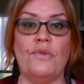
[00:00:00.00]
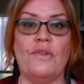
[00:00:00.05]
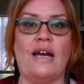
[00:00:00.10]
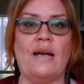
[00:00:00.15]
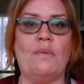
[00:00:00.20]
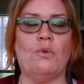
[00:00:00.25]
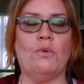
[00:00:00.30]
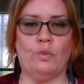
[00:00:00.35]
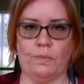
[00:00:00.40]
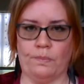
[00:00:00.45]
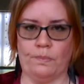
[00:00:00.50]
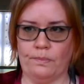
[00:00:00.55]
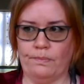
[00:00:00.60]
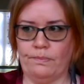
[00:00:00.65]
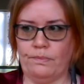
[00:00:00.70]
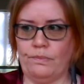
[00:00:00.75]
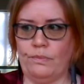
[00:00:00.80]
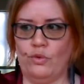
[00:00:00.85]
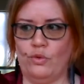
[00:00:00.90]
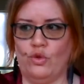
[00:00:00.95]
they will
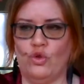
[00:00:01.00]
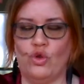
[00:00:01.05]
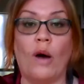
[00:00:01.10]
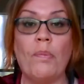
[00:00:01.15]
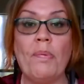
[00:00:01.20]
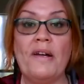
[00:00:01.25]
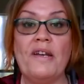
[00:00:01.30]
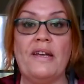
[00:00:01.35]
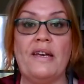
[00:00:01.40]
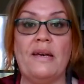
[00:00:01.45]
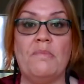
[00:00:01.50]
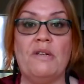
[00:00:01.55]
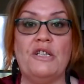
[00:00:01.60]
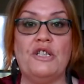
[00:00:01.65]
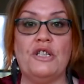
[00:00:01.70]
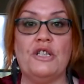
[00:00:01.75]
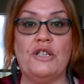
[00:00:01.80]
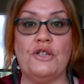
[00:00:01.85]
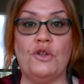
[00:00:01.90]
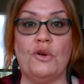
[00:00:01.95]
drop an
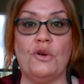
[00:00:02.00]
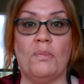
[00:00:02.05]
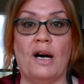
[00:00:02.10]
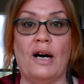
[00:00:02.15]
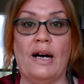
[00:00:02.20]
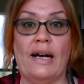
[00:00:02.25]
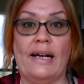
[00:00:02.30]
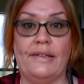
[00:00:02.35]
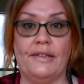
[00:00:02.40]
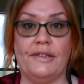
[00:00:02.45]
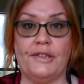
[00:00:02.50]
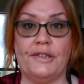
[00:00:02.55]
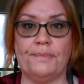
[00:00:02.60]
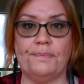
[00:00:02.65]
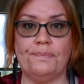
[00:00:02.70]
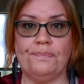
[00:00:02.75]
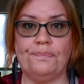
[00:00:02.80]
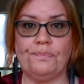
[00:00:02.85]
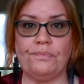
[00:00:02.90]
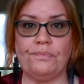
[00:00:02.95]
image into your mind.